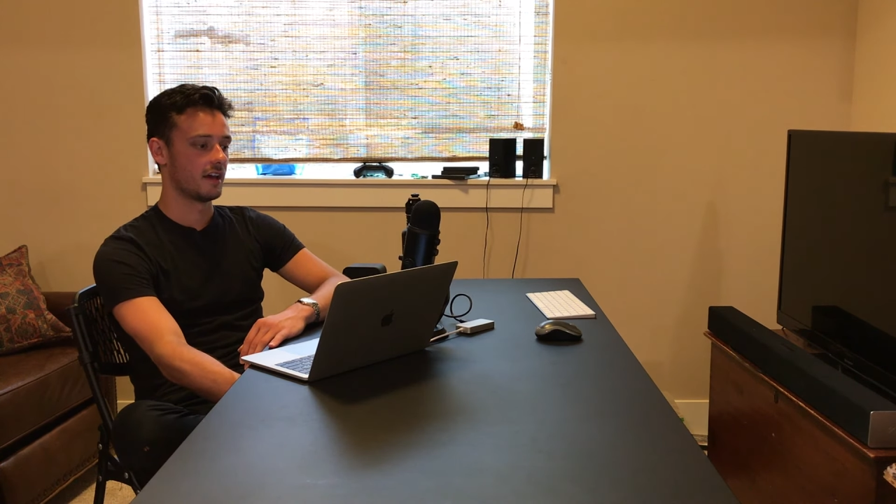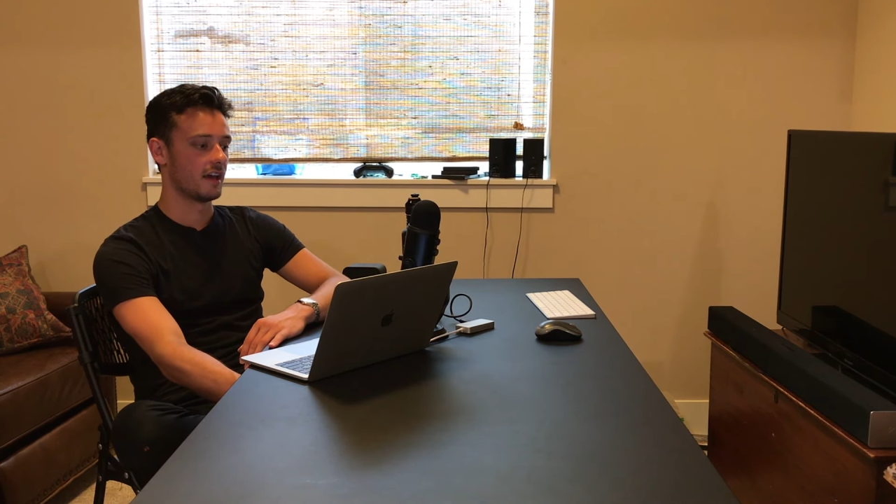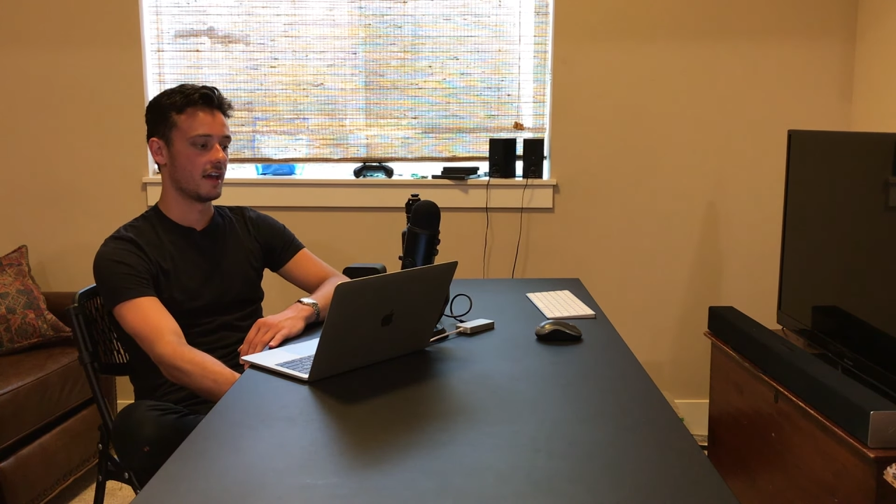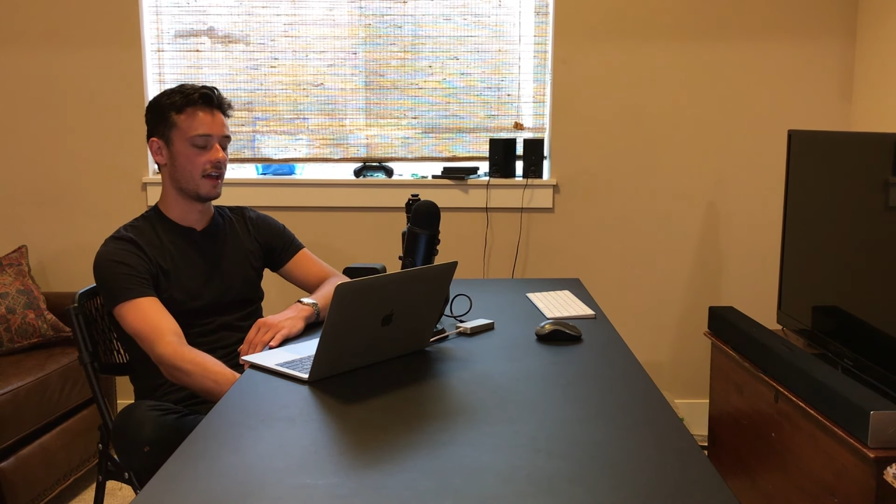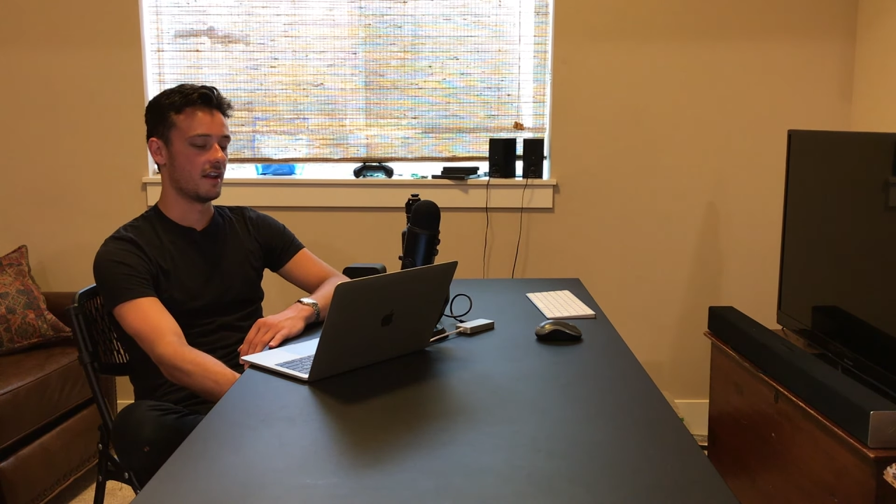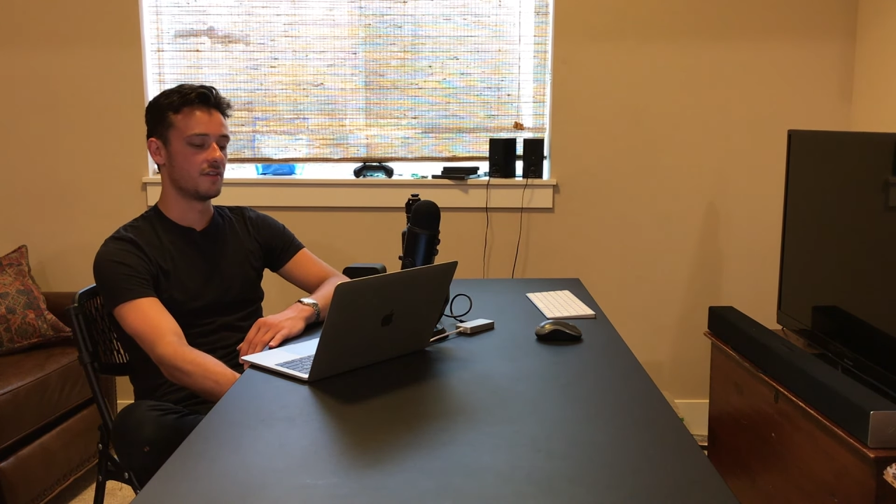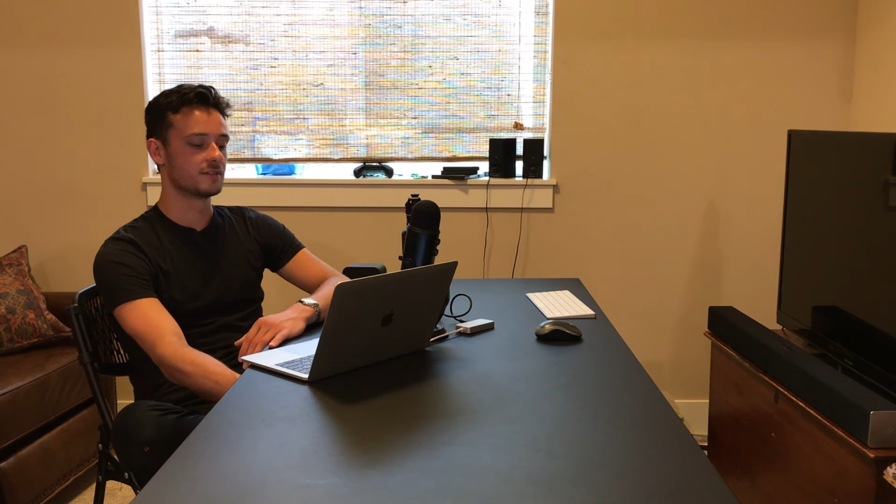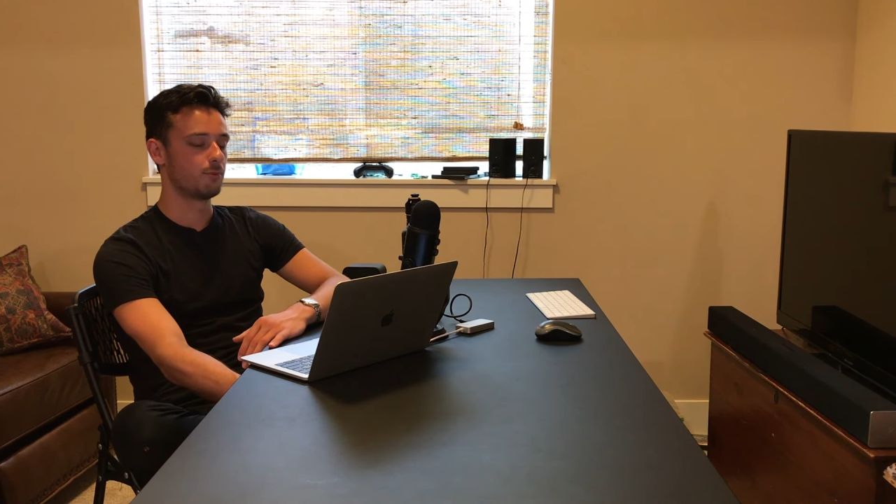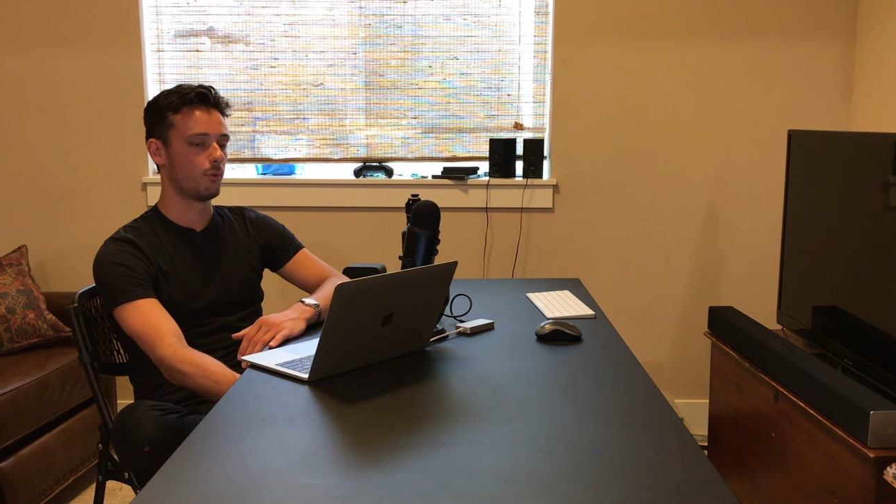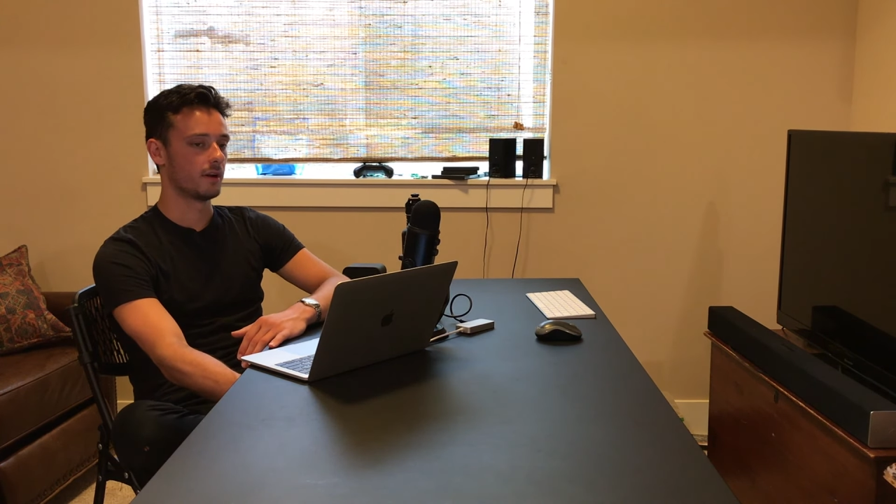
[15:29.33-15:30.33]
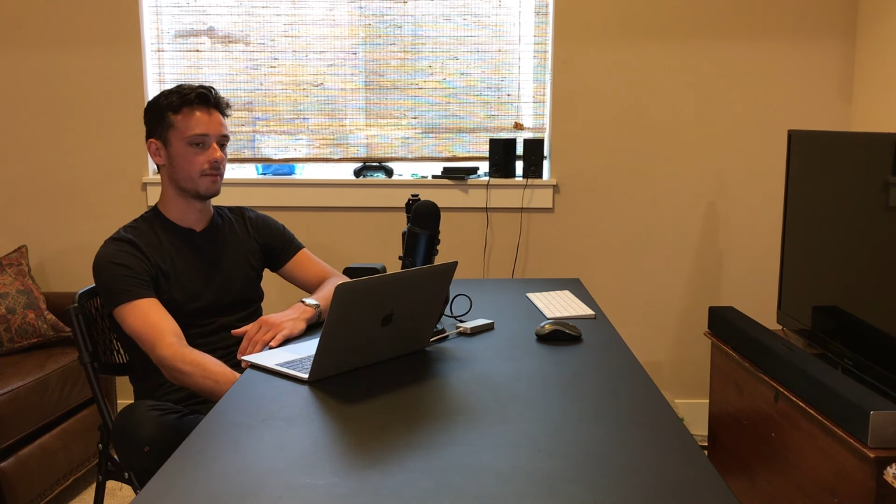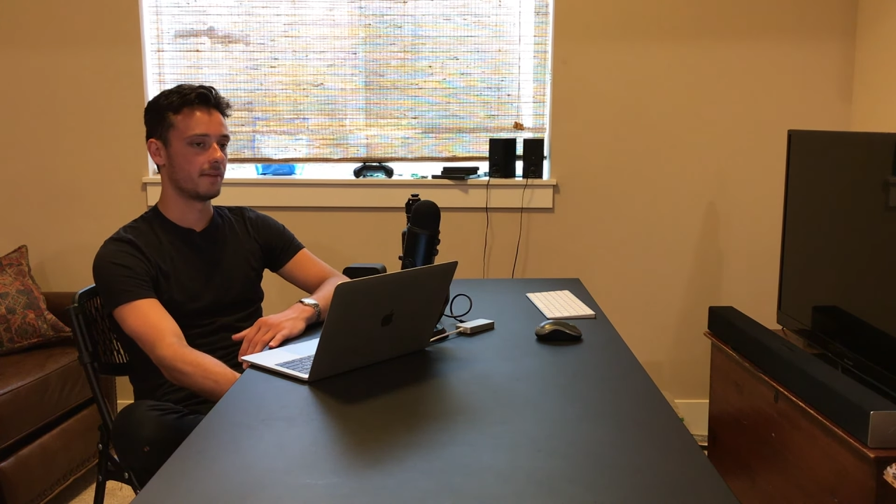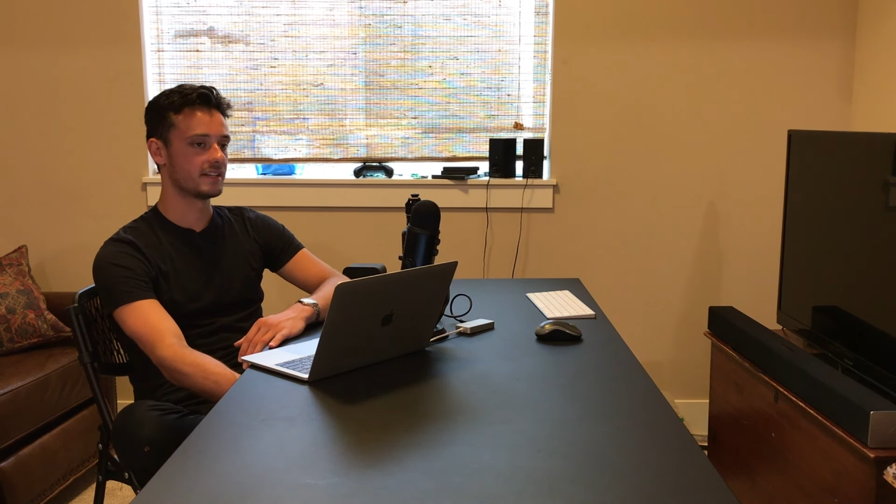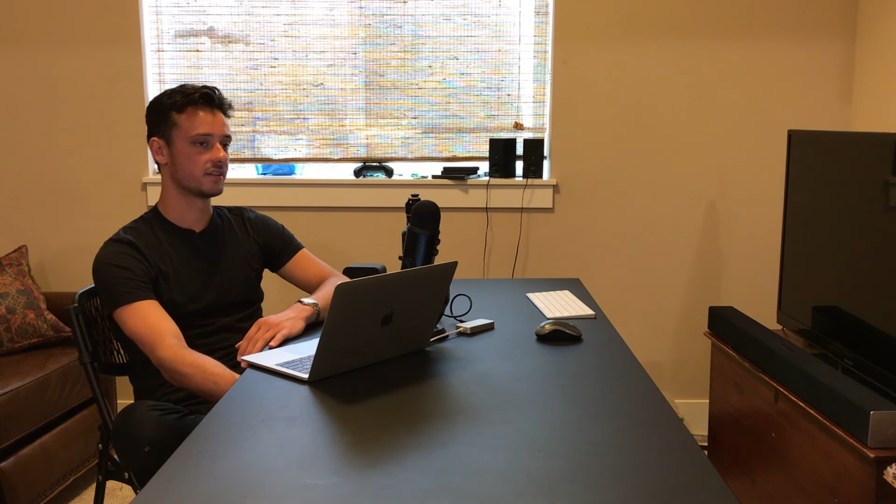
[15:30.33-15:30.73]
And at this point, basically